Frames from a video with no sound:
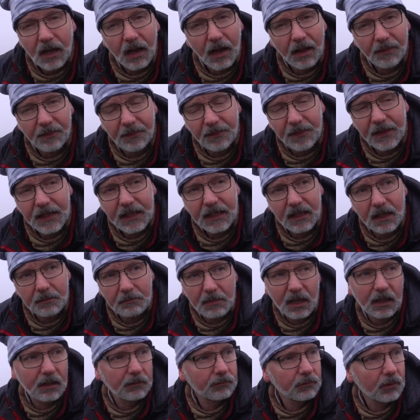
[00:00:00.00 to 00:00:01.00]
I think I
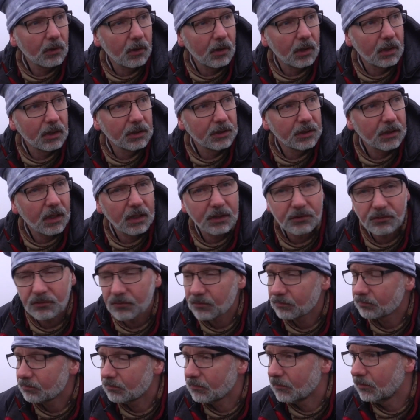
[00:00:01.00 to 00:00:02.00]
might have got a
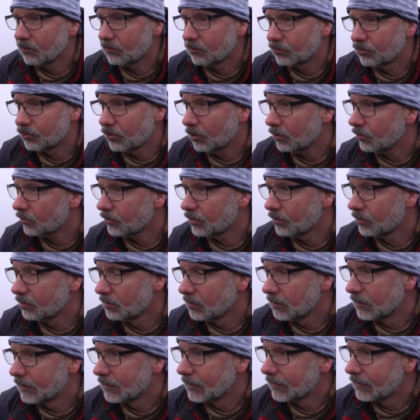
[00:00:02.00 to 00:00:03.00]
nice shot
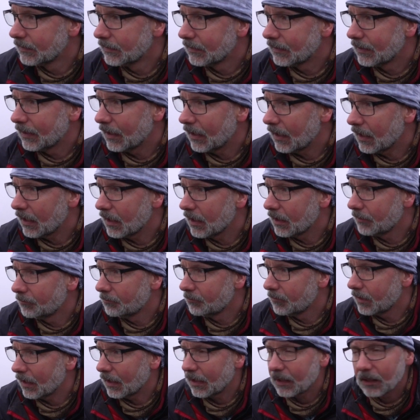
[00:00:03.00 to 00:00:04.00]

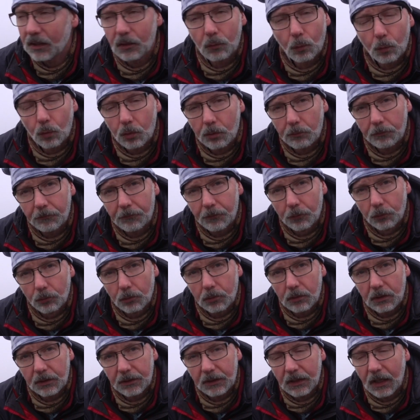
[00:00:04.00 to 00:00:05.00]
at the
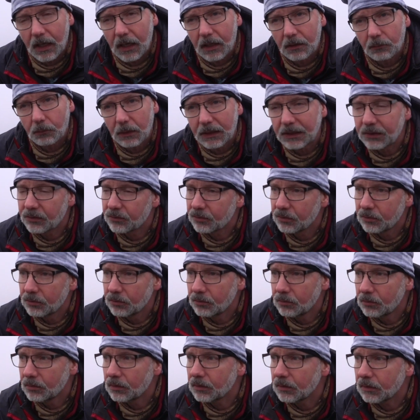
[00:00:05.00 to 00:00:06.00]
waterfall that I went
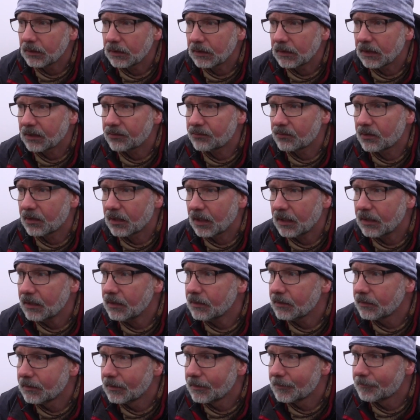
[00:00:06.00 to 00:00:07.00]
to
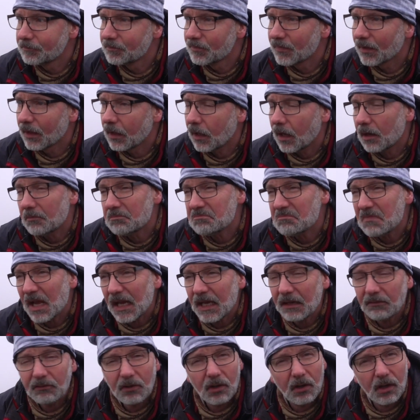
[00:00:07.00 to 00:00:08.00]
yesterday. I
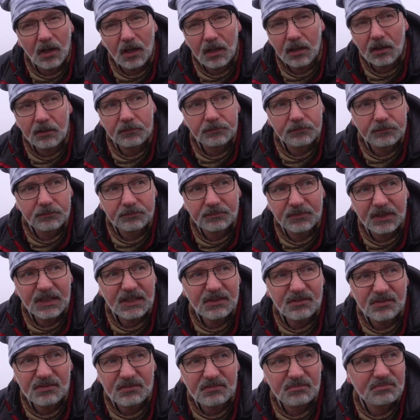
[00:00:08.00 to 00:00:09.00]
may have got a half
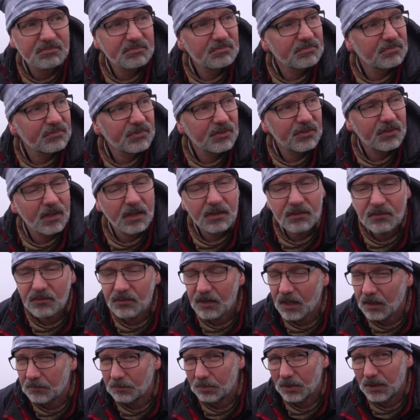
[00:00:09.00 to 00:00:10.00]
decent
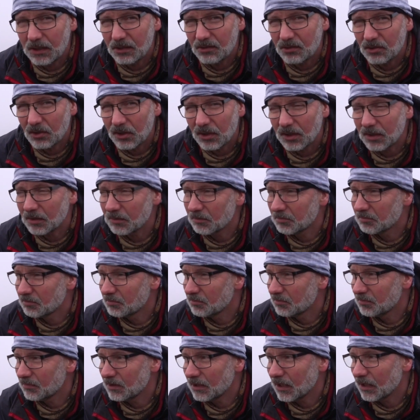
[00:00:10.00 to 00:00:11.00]
sunset picture
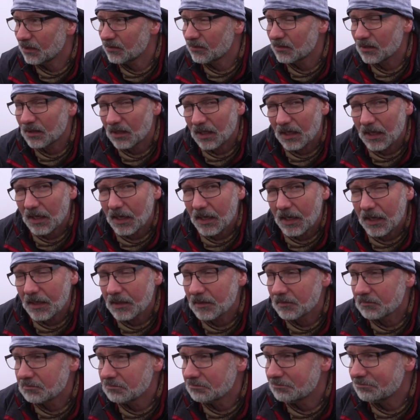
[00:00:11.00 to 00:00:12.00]

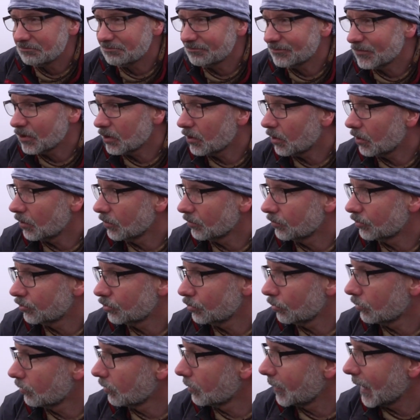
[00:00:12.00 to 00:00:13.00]
yesterday, not
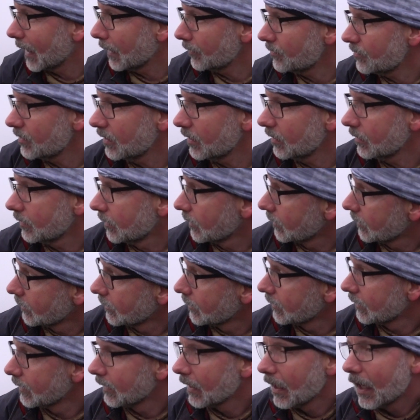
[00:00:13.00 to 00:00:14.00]
sure about it,
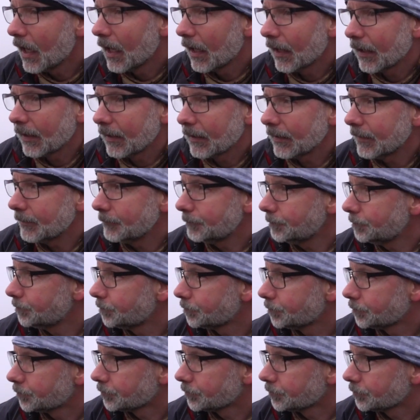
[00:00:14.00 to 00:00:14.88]
but